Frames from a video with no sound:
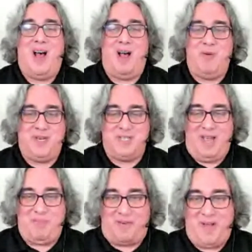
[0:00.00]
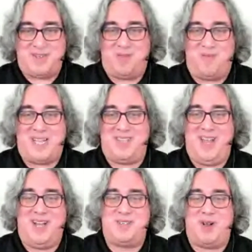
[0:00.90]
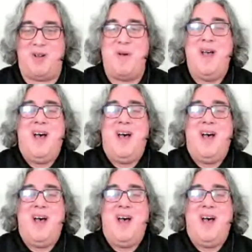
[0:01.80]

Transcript: which is a professional wrestling term.